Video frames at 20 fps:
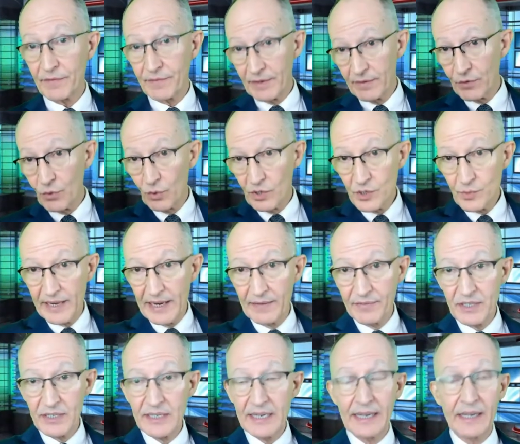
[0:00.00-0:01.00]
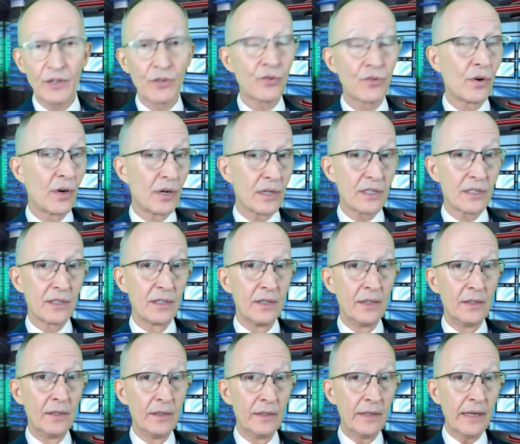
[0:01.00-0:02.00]
Now, of course, we have to take it across
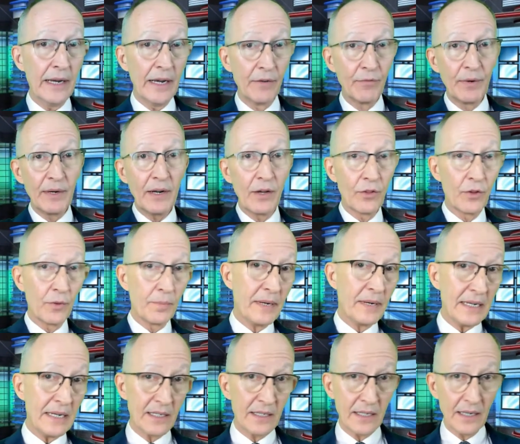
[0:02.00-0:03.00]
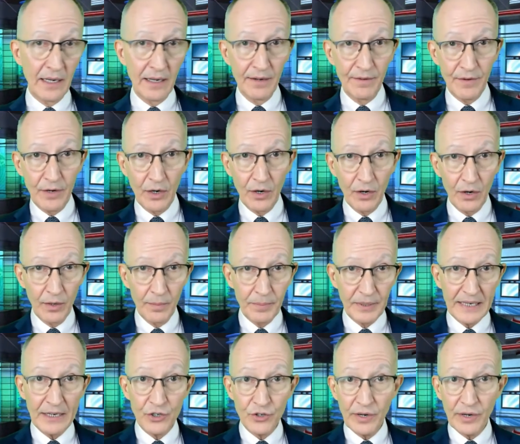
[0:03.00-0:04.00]
every other piece of our
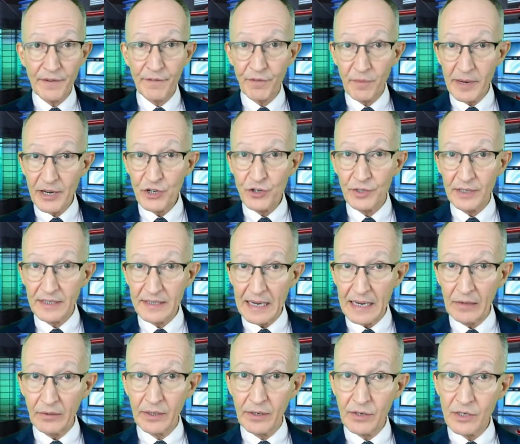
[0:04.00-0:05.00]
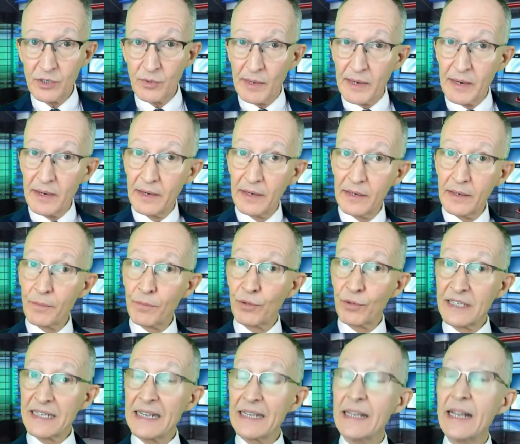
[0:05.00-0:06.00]
potential information that's out there so we
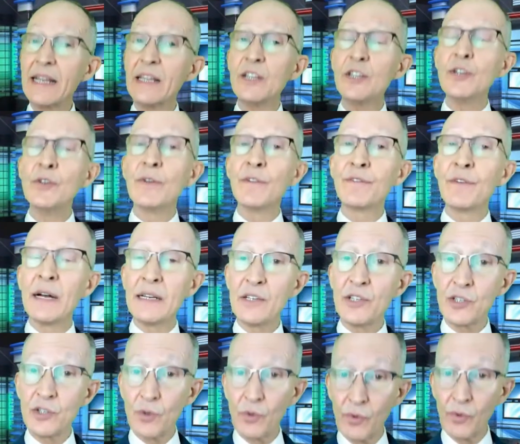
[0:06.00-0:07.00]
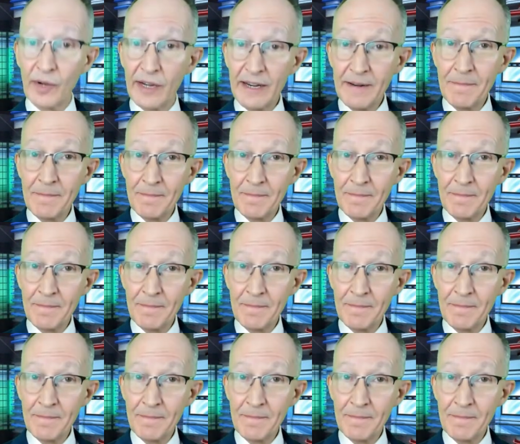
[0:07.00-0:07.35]
present a unified story.